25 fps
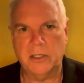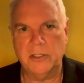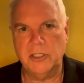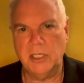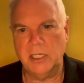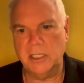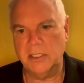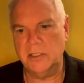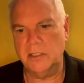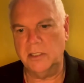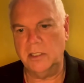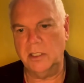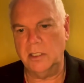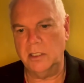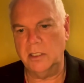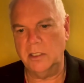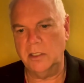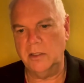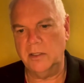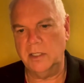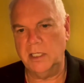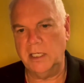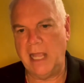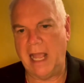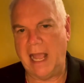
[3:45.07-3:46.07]
She's
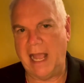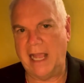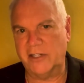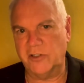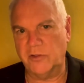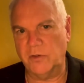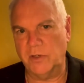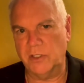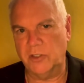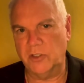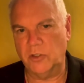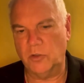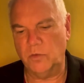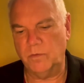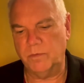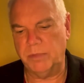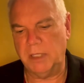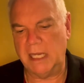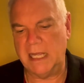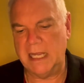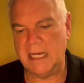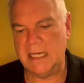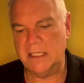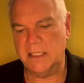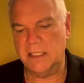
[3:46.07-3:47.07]
the actress who
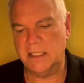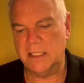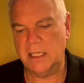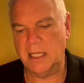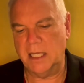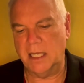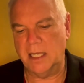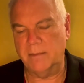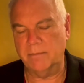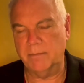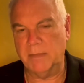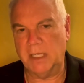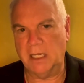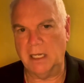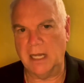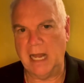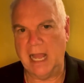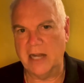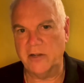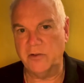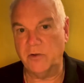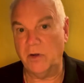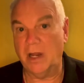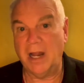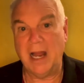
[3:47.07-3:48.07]
plays
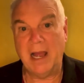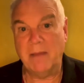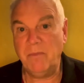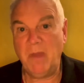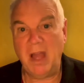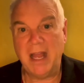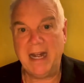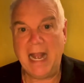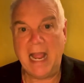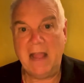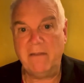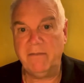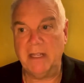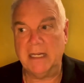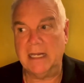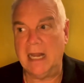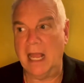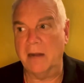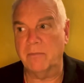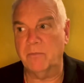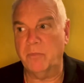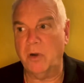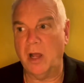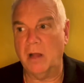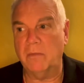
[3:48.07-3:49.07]
Galadriel. I'm not having
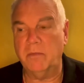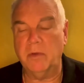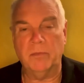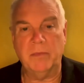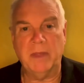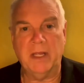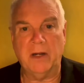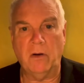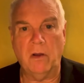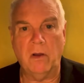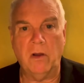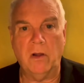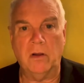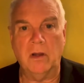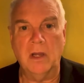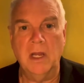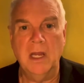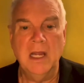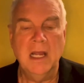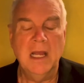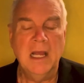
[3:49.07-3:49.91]
that problem at all.